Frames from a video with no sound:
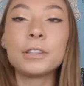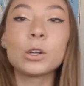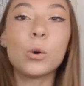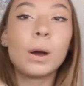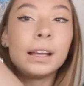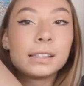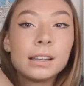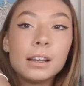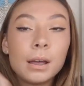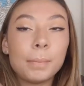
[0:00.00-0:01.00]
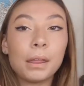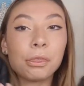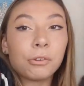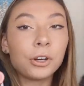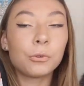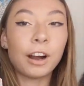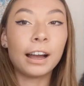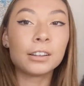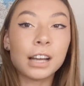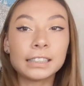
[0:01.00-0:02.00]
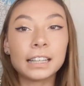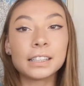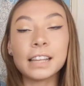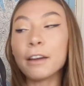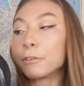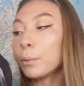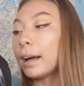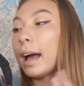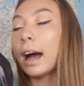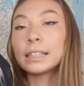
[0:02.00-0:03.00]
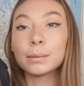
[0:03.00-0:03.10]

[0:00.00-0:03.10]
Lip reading: It's always being thrown around. I take this everywhere.